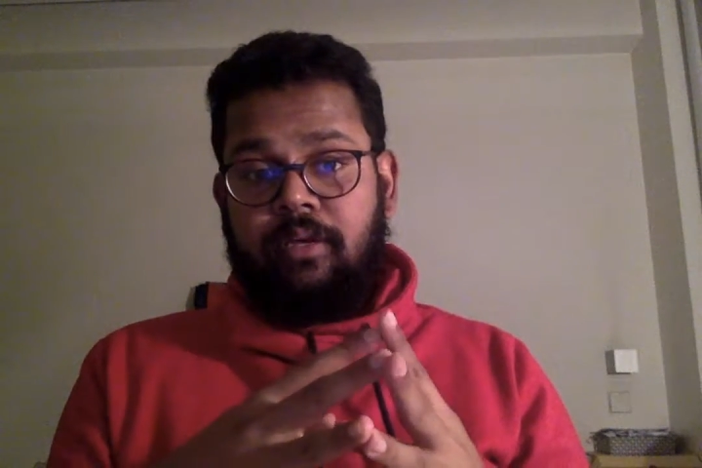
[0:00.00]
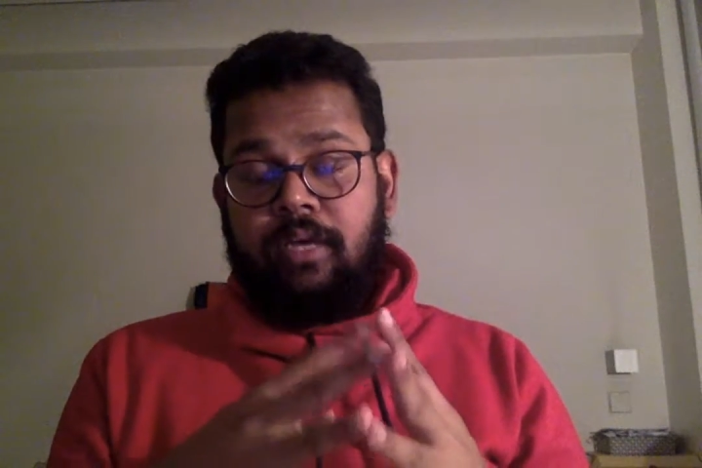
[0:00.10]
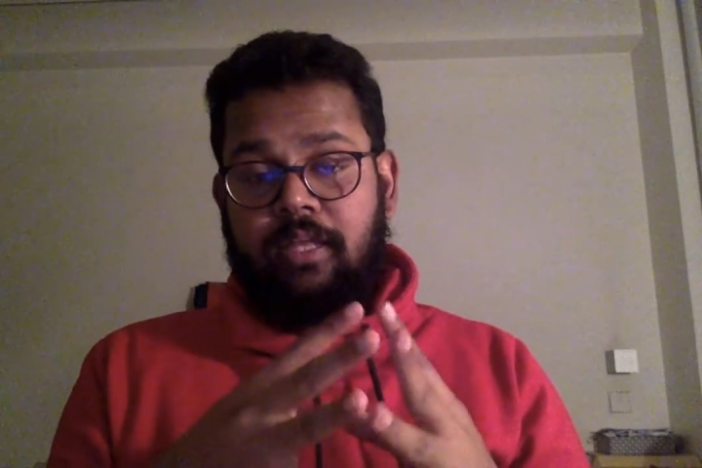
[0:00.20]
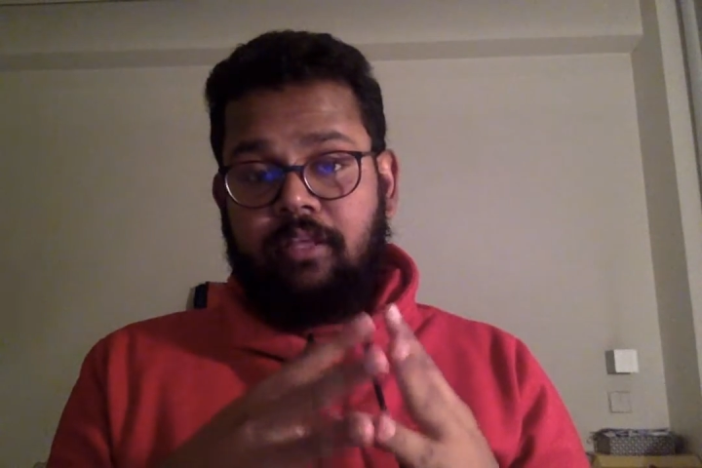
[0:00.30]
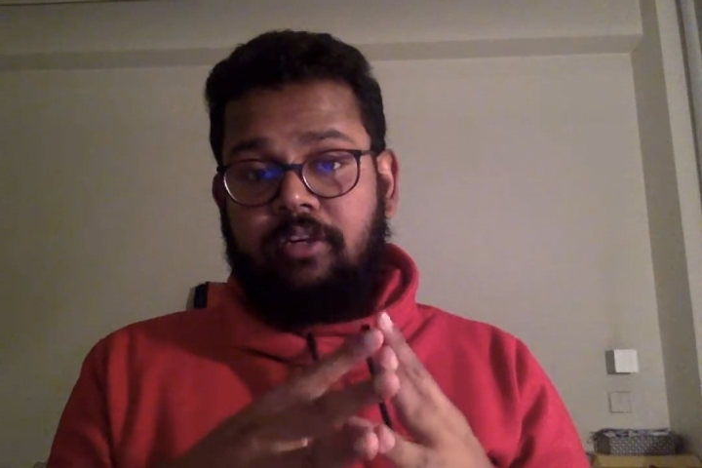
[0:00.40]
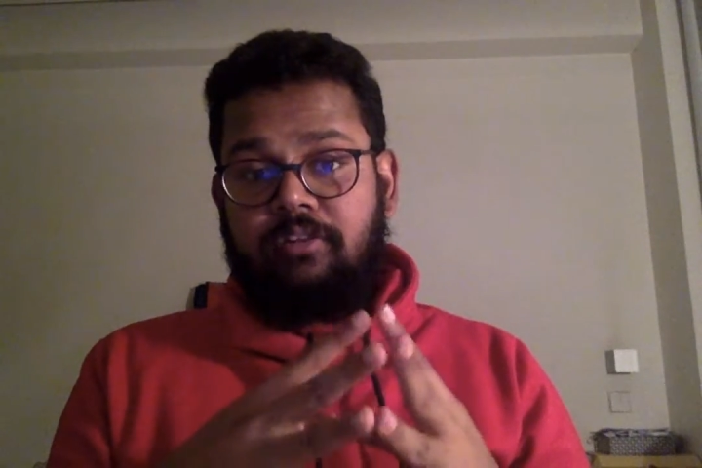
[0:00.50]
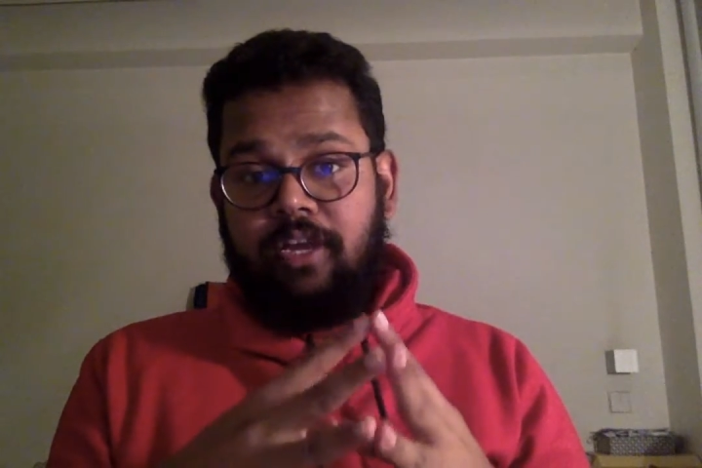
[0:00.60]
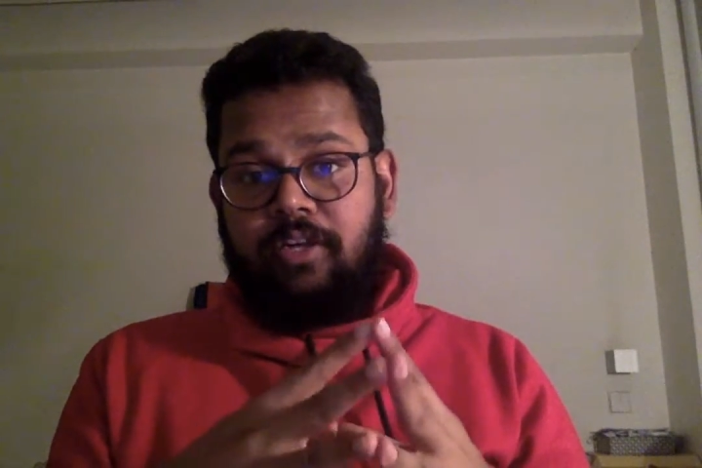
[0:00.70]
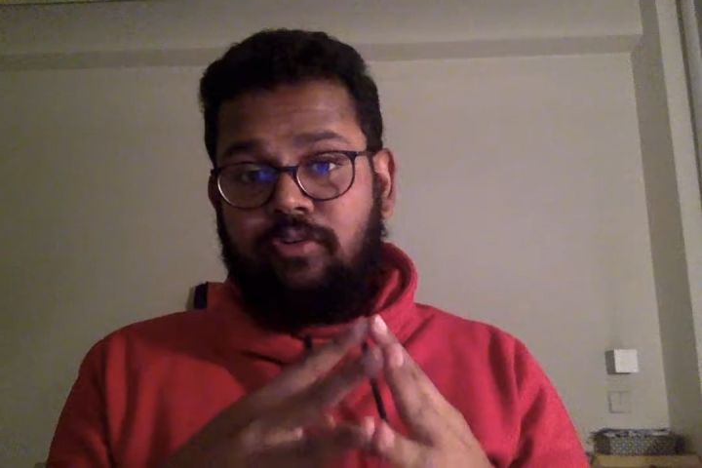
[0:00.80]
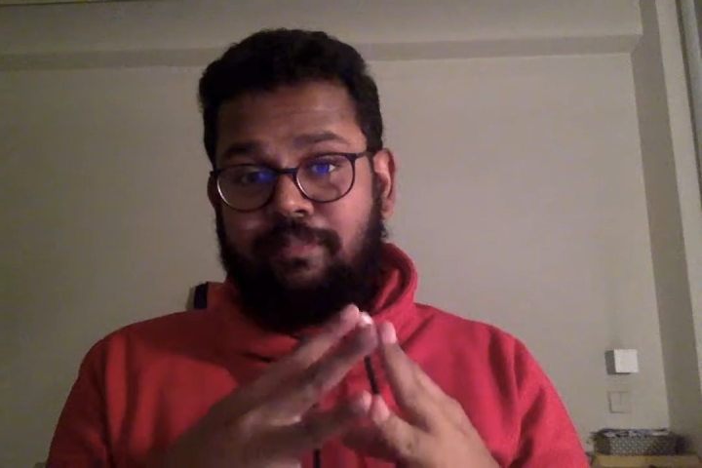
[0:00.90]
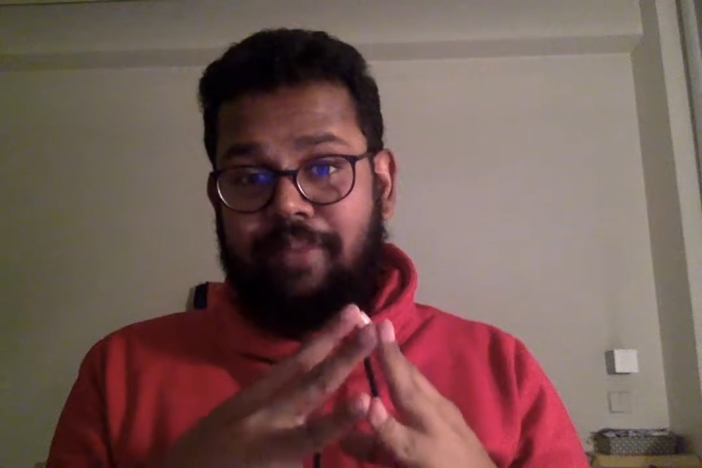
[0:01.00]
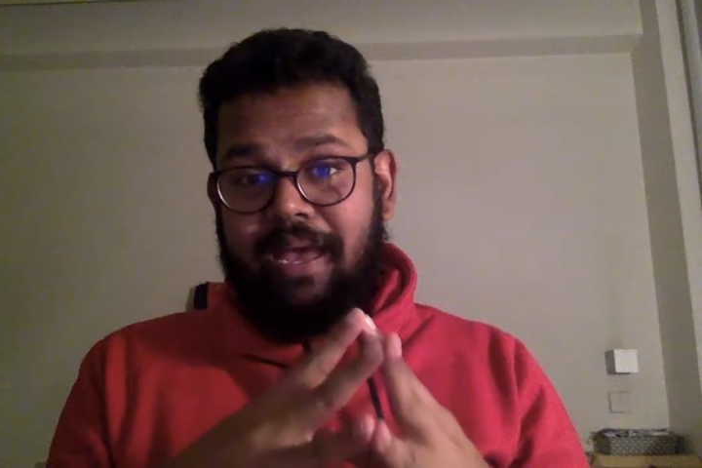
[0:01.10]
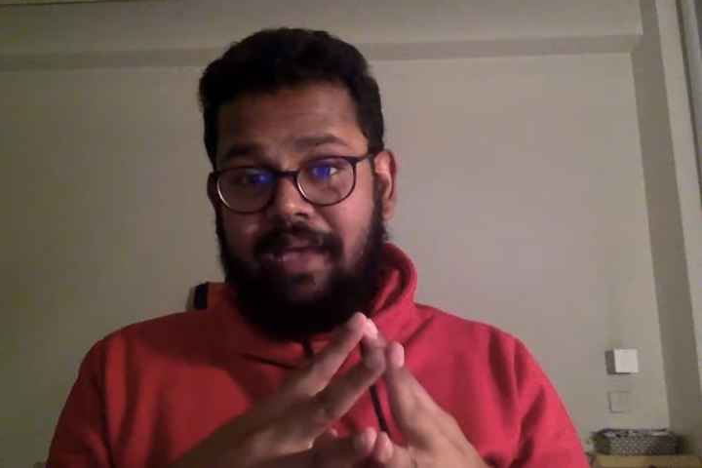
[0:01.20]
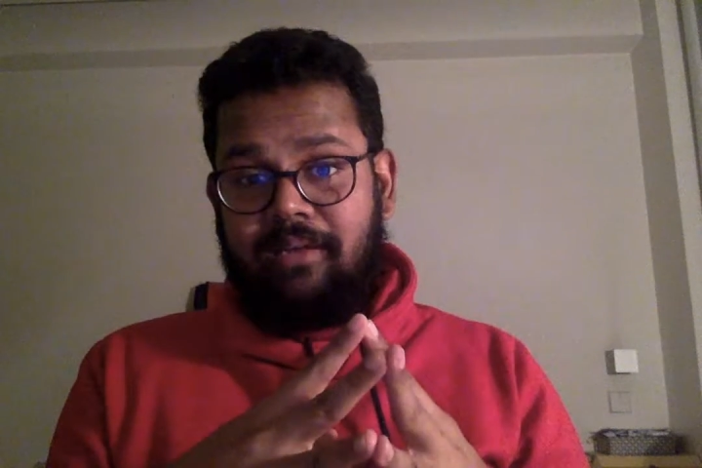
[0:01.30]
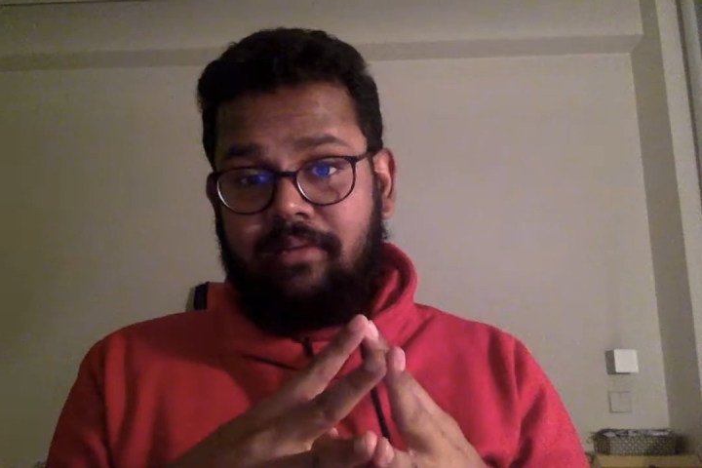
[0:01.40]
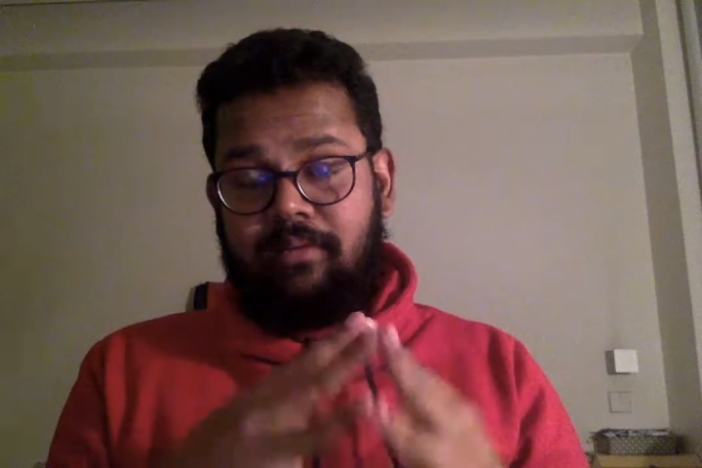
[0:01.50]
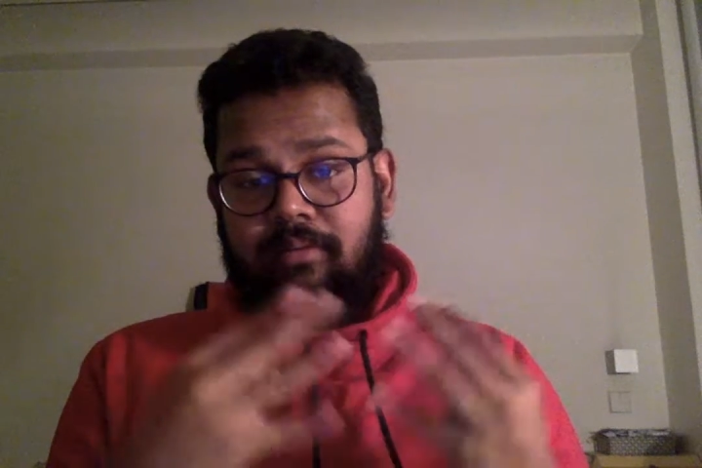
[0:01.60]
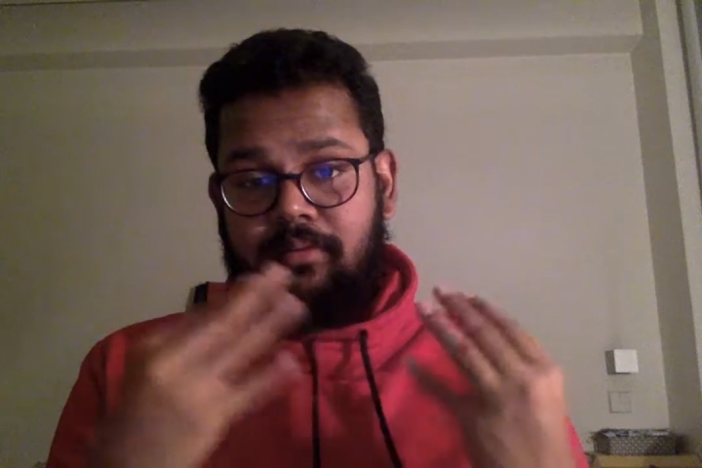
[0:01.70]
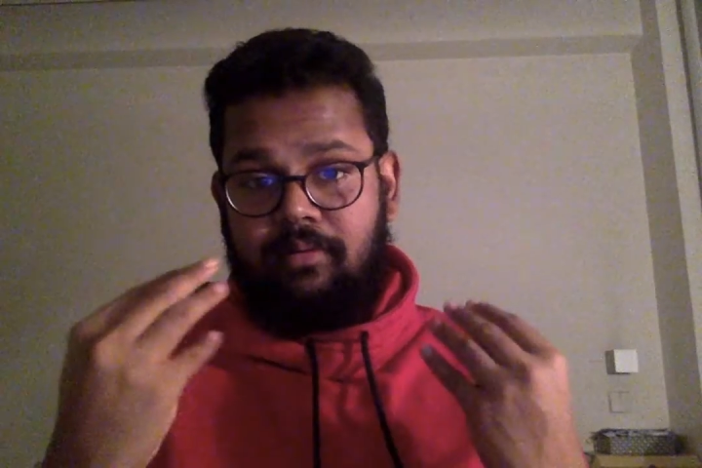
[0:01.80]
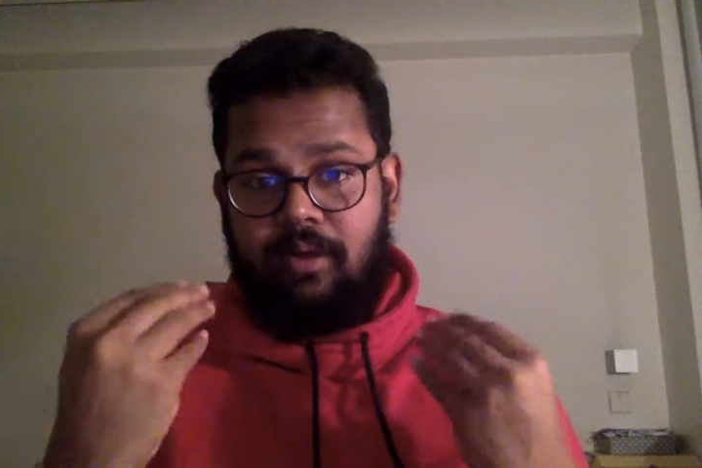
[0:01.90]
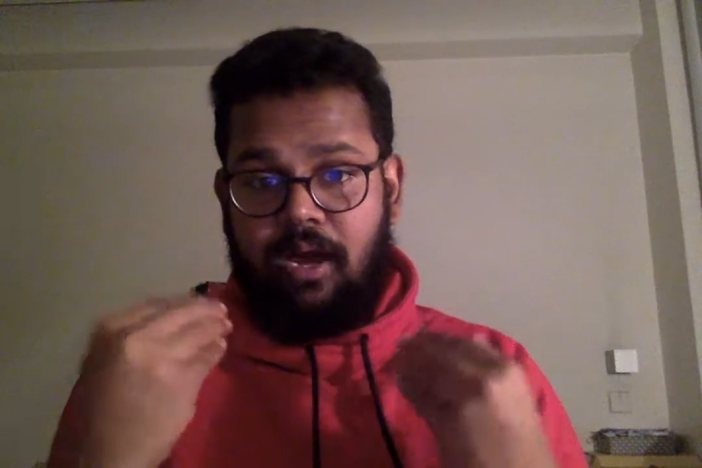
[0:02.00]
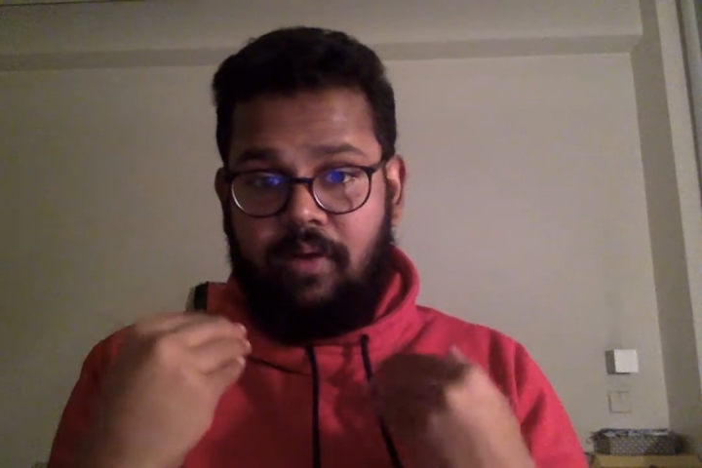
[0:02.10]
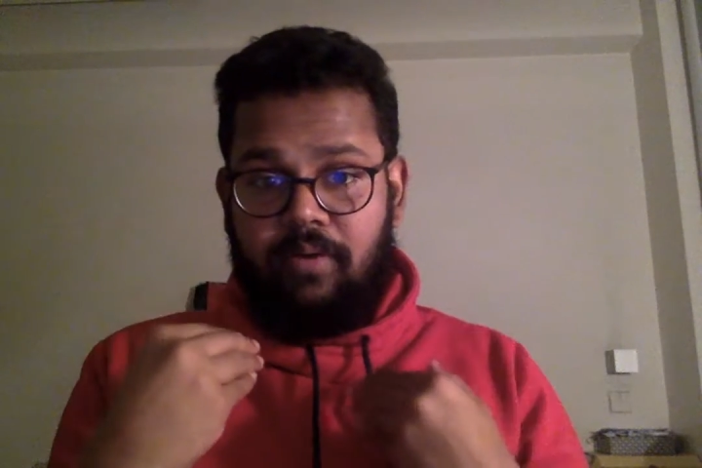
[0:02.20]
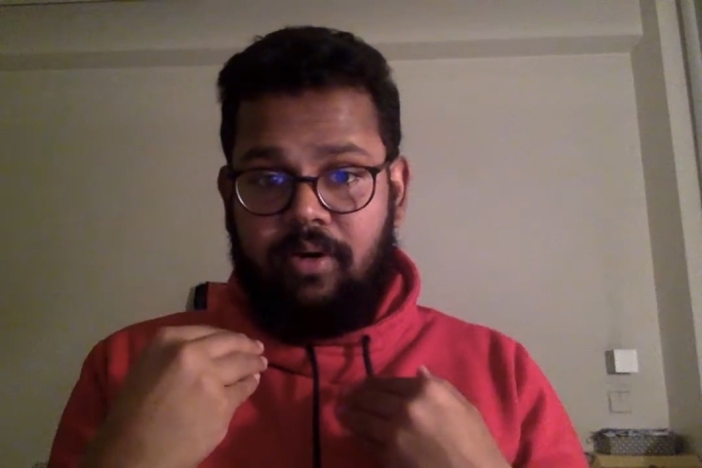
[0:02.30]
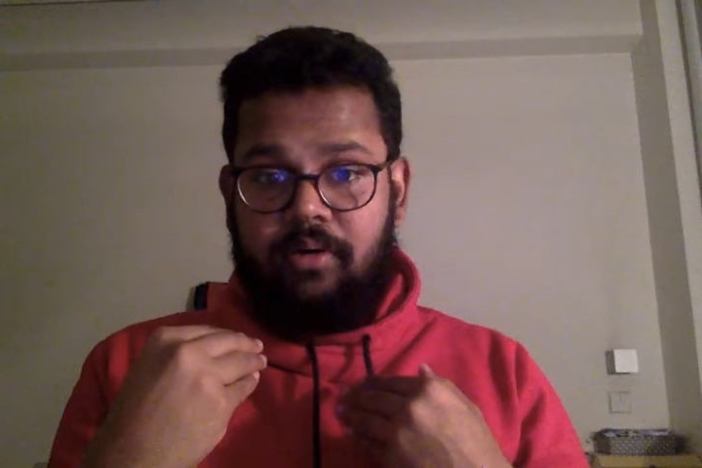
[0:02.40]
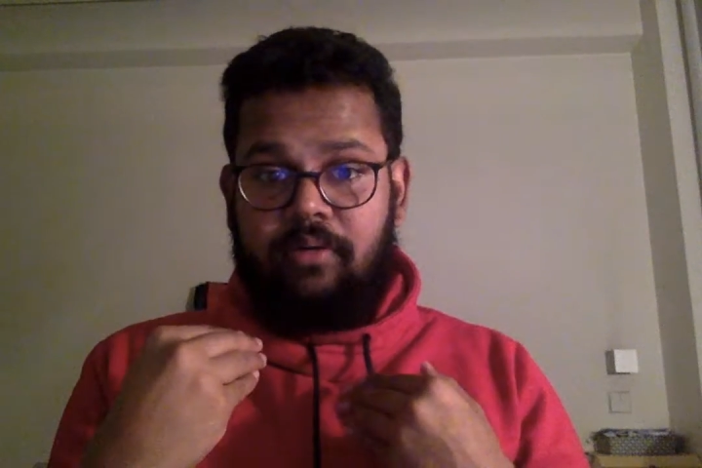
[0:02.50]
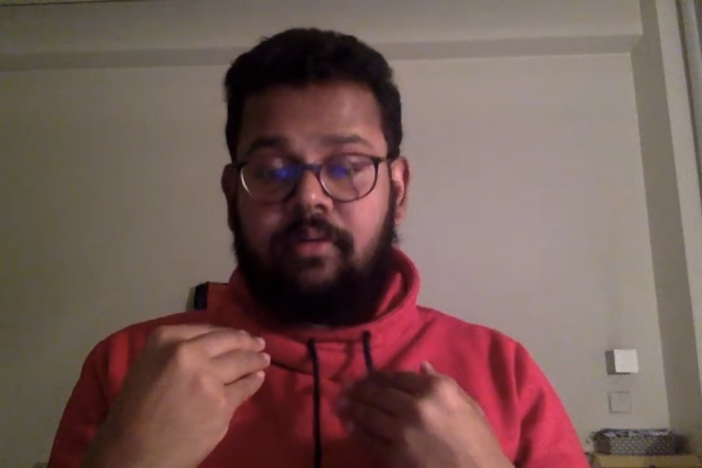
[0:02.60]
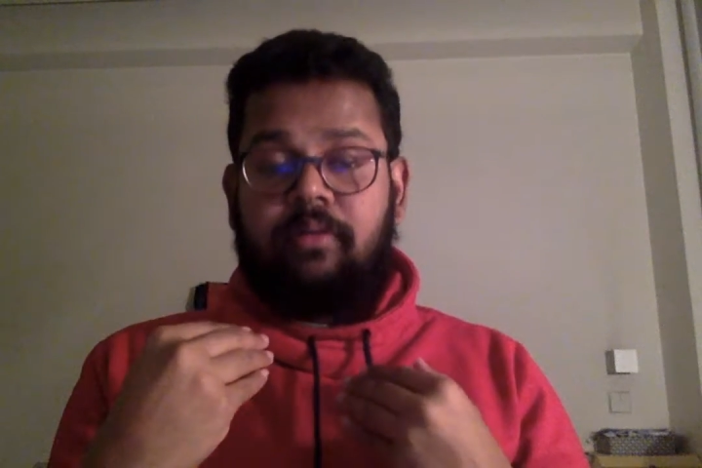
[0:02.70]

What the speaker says: and they're trying to ban our